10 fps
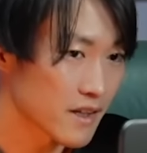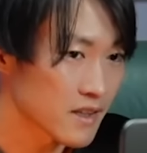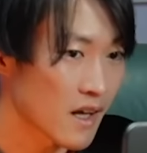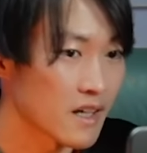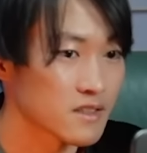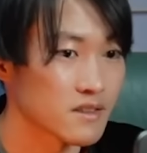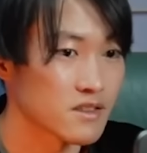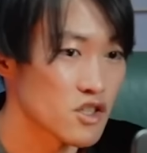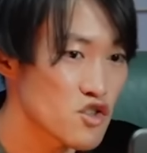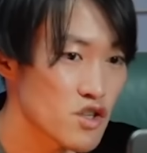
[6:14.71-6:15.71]
as a
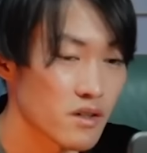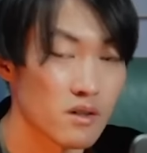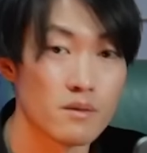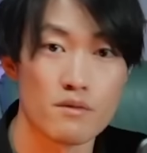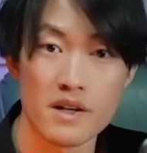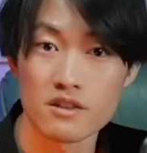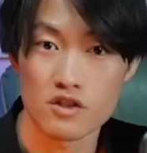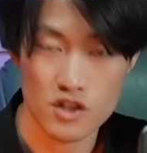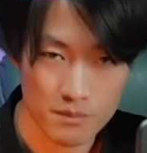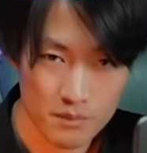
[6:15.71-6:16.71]
gesture of
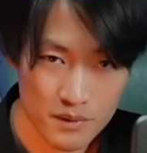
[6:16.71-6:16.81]
friendship.